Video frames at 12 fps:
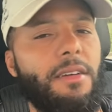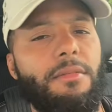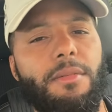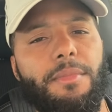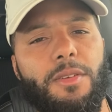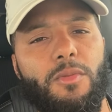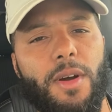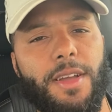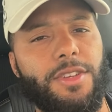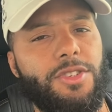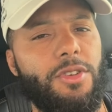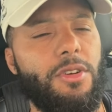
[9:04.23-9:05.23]
him to be
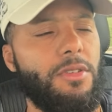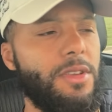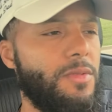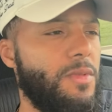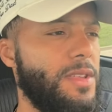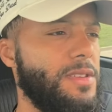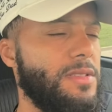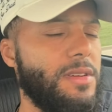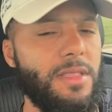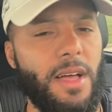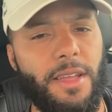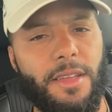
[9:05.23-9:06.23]
way stronger than what he's
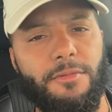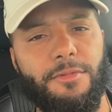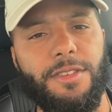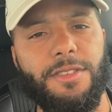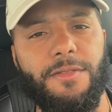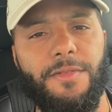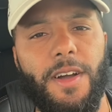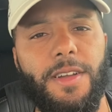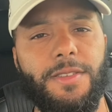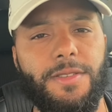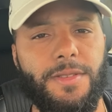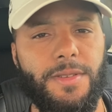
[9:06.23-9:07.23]
looked like in recent
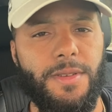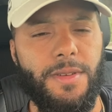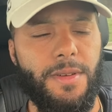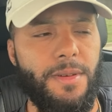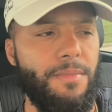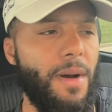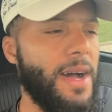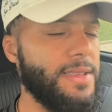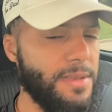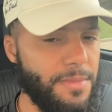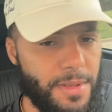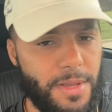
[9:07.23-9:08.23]
fights.
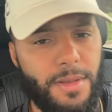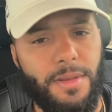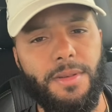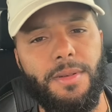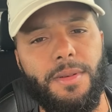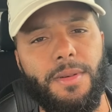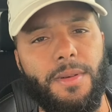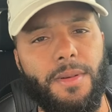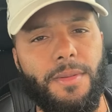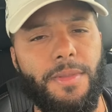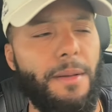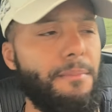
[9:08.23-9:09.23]
Possibly.
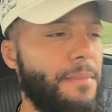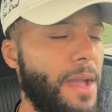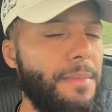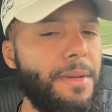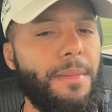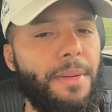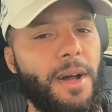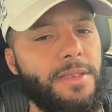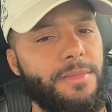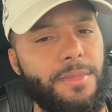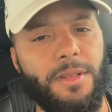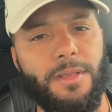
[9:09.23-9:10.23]
That may be a
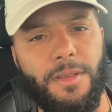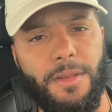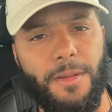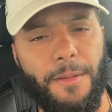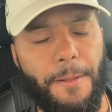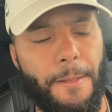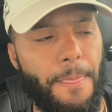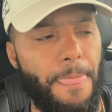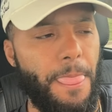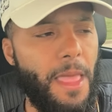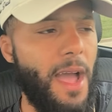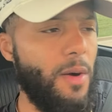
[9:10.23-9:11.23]
possibility.
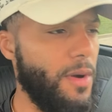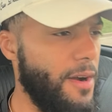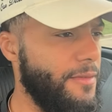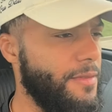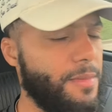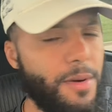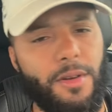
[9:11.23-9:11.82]
However,